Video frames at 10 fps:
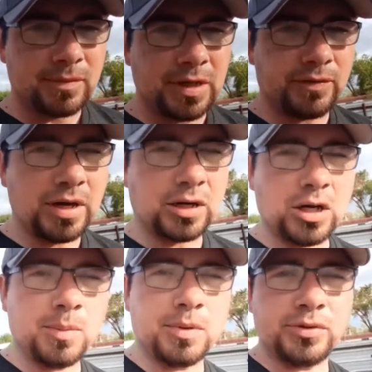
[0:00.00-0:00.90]
I've got a
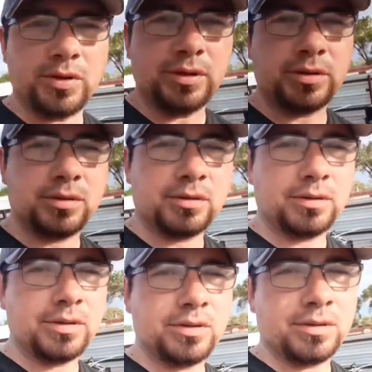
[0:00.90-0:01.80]
couple of trucks
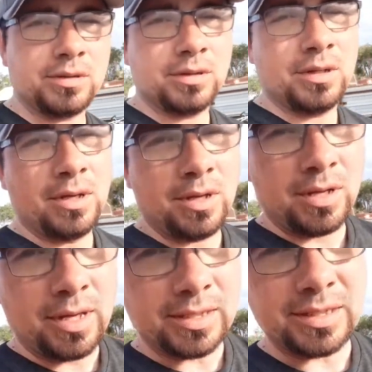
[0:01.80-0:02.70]
as,
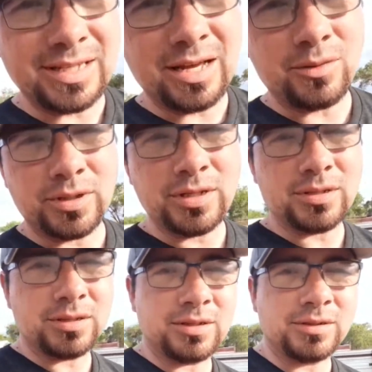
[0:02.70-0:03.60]
as the title says
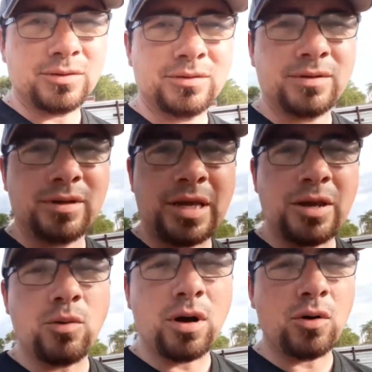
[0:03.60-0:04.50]
uh,
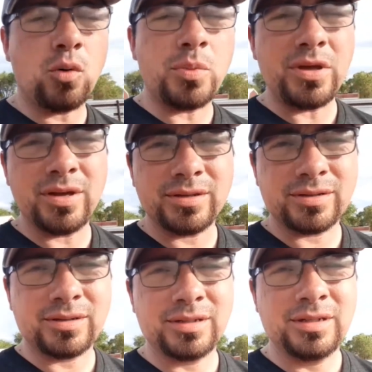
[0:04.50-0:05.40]
A-Rod
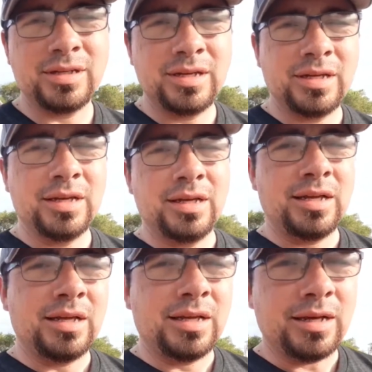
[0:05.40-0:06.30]
OBS
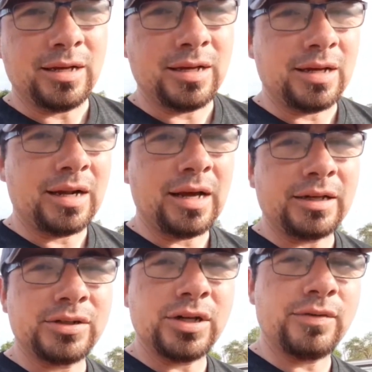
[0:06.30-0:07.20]
uh, I
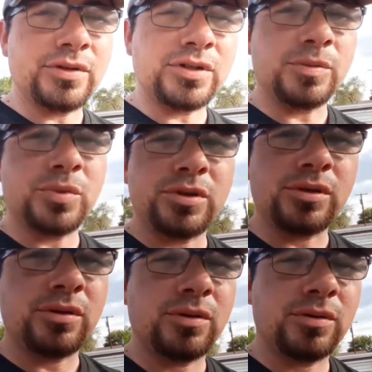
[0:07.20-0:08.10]
like Chevy
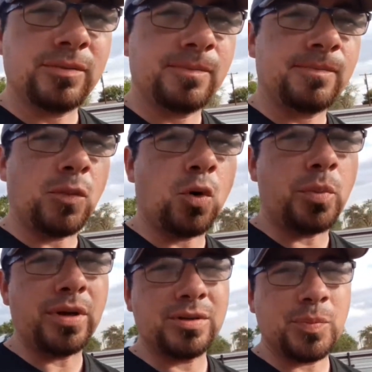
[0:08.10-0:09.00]
GMC
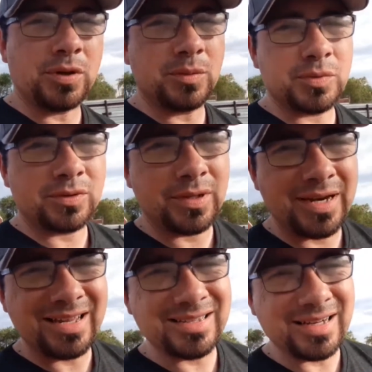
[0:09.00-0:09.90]
OBS pickups,
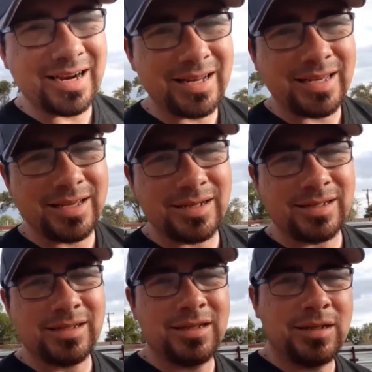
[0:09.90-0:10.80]
88 to 98,
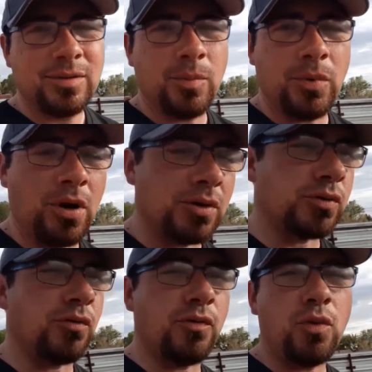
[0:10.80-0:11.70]
but
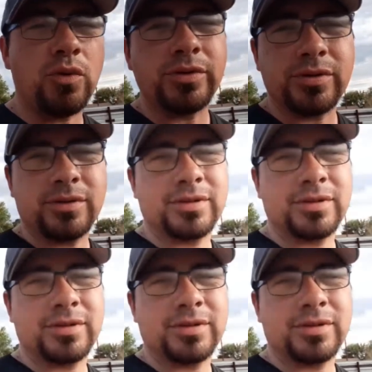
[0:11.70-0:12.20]
also Fords.